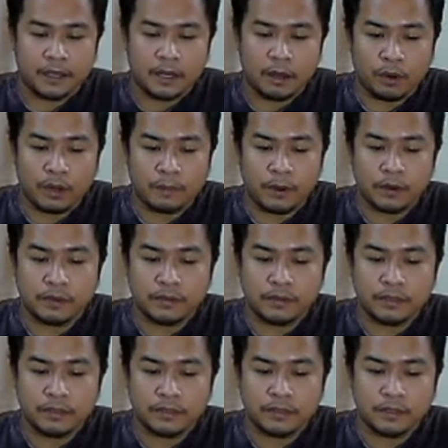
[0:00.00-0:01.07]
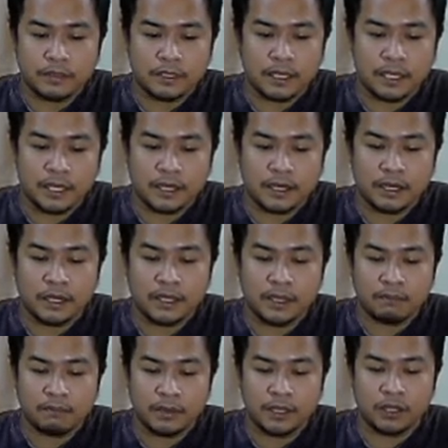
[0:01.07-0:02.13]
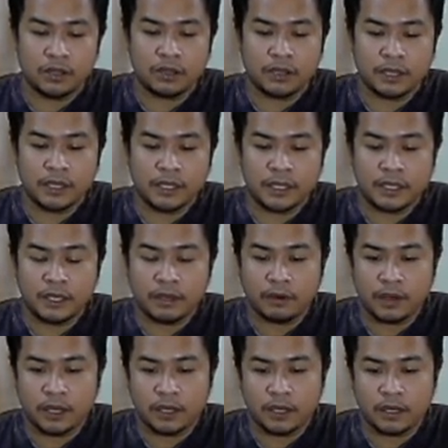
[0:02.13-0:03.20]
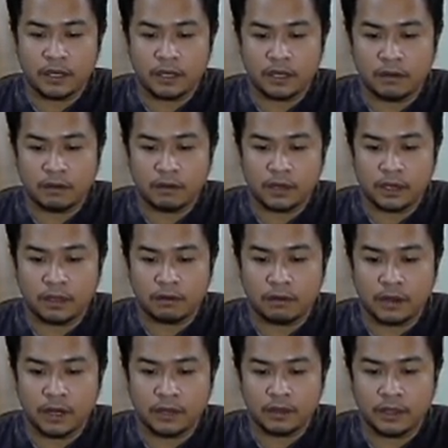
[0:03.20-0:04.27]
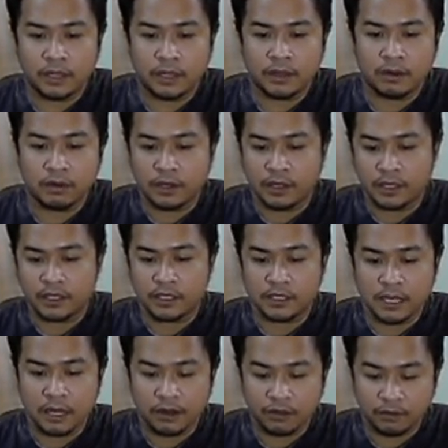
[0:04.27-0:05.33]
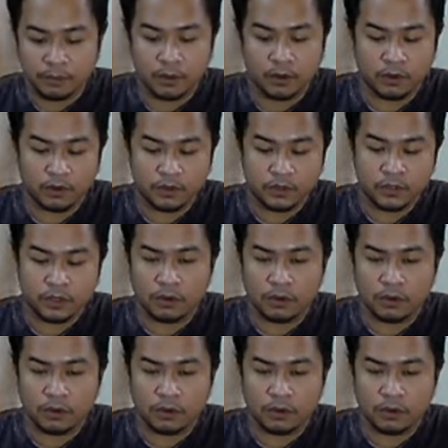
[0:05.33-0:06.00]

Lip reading: Now what about here in the middle or in the equator, or the one in the north and south poles?